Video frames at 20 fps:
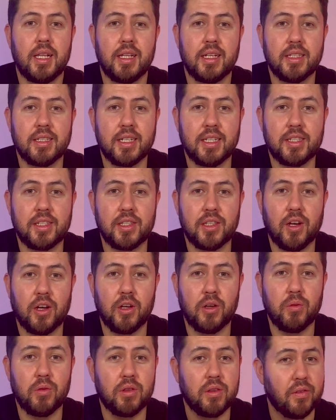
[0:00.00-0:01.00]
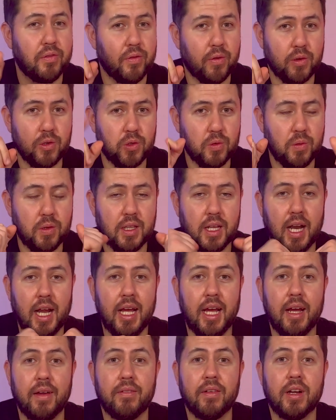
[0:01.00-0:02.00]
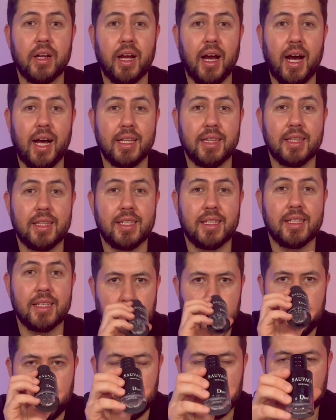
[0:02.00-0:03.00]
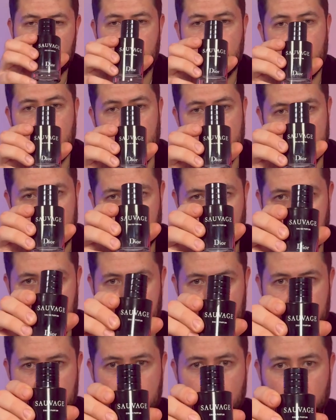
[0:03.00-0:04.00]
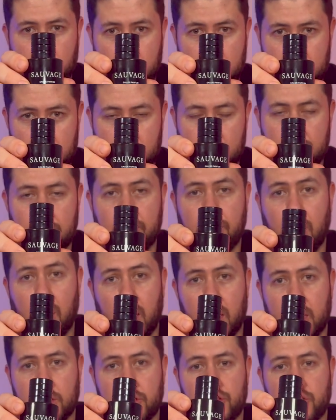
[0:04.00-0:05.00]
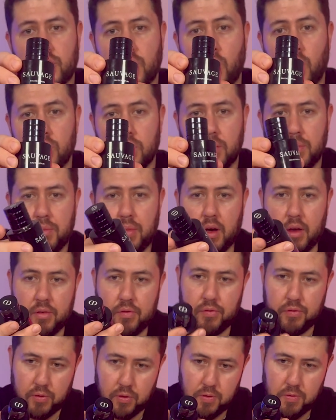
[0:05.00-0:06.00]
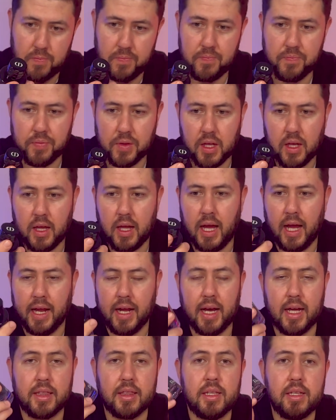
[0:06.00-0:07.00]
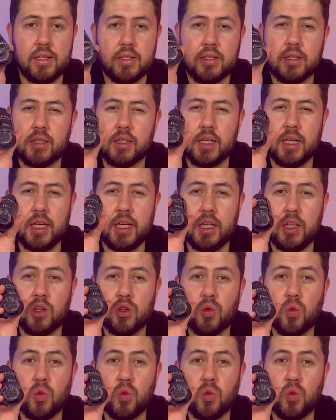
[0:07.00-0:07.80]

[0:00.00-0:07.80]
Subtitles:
let's get started with the first one that I ever got. The first one that I ever got was the Sauvage Eau de Parfum. I got this in